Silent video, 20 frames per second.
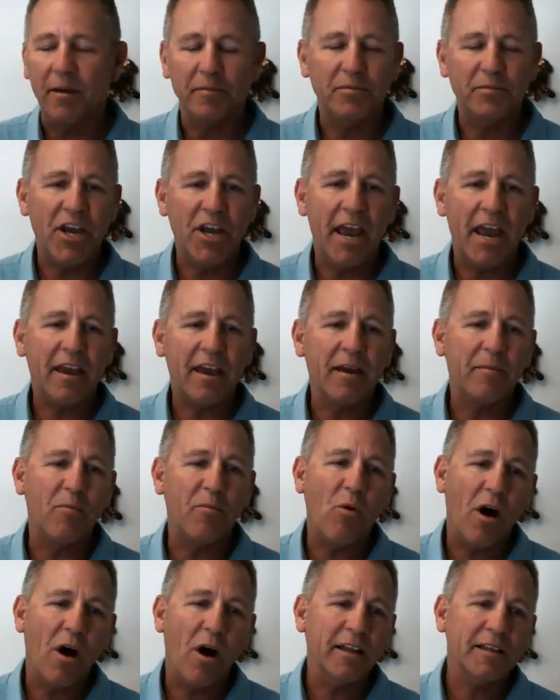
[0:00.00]
Jacob
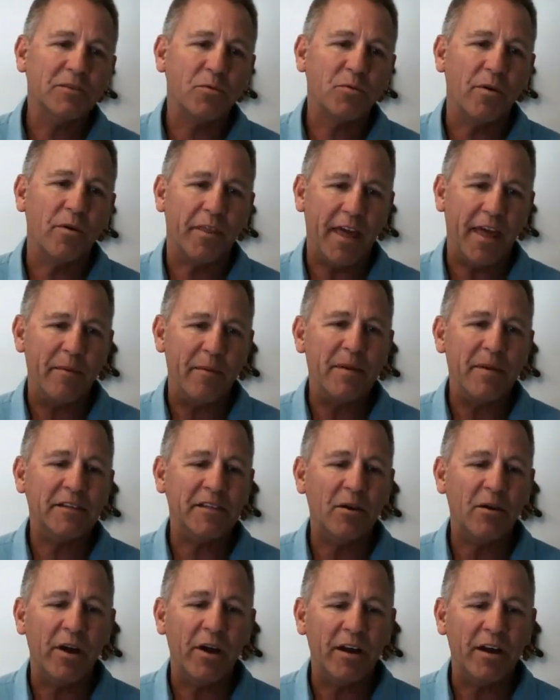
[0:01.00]
Wallace with
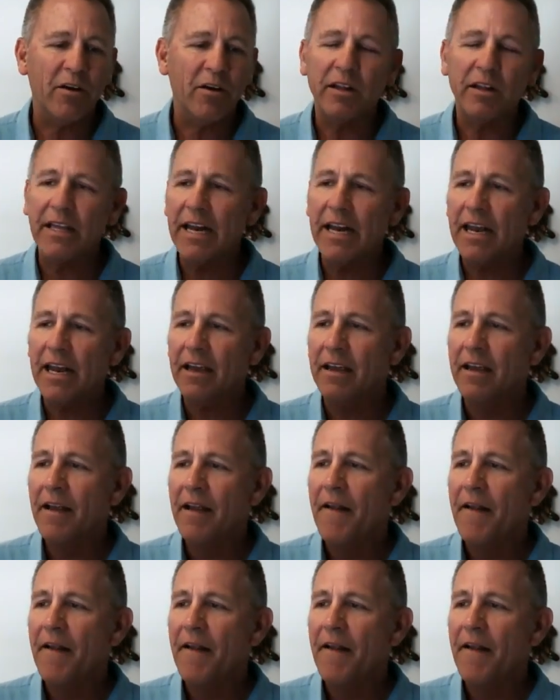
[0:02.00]
ABC Window Cleaning.